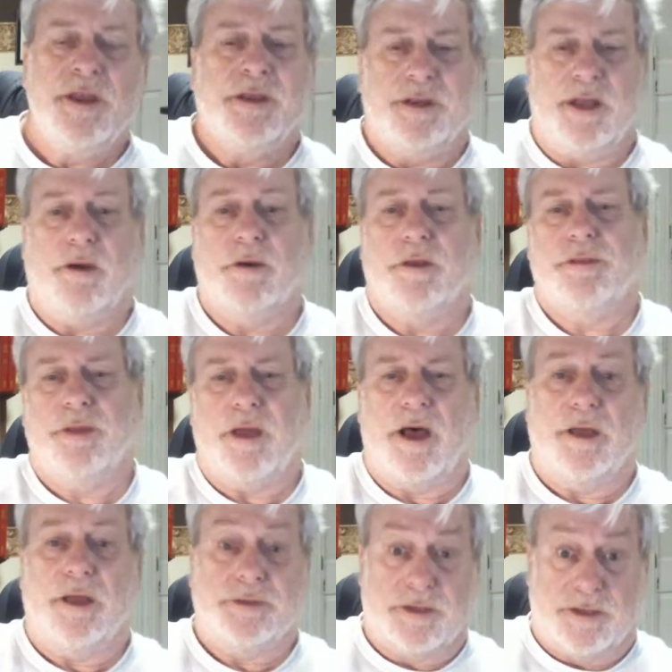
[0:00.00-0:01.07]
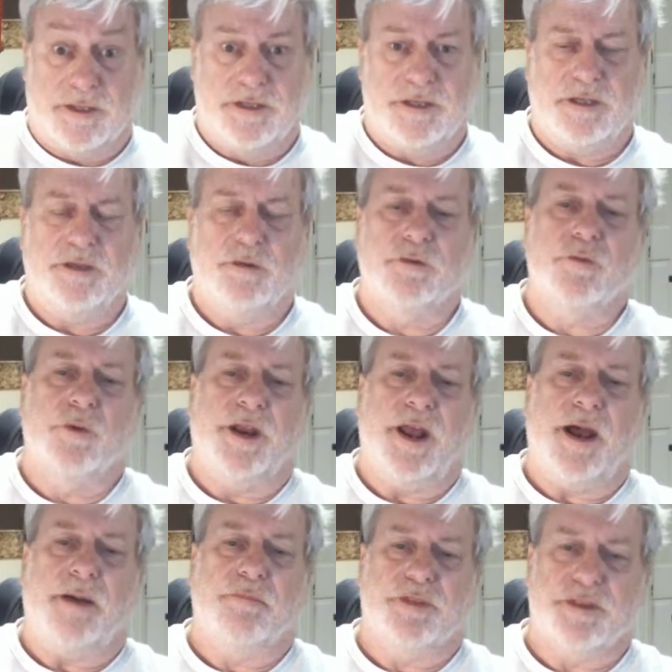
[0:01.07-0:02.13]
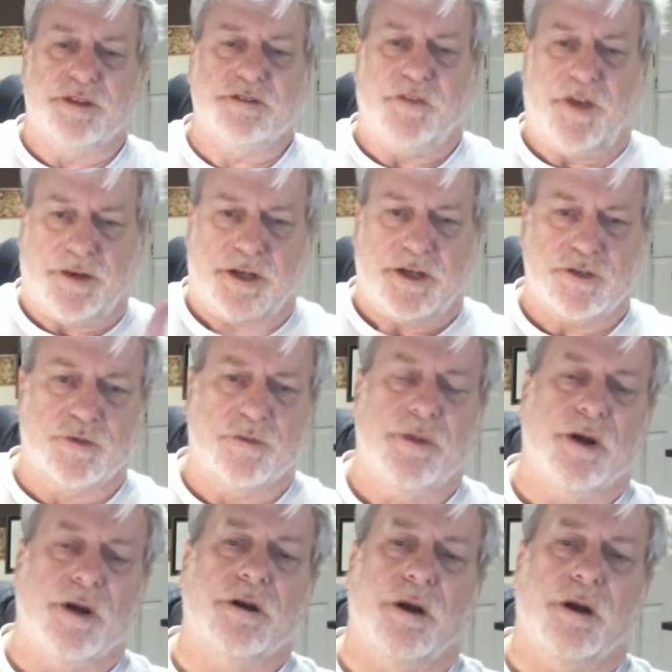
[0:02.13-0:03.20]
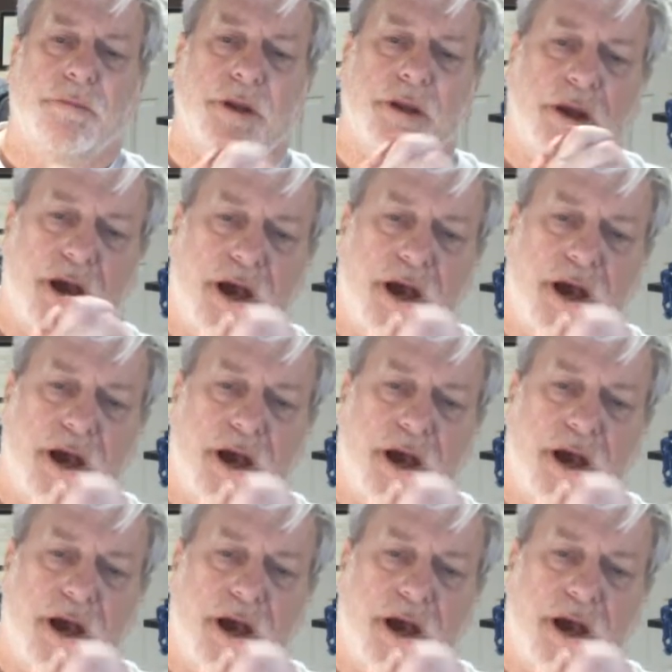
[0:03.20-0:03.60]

Now, I'll continue with what happened with this foundation repair company.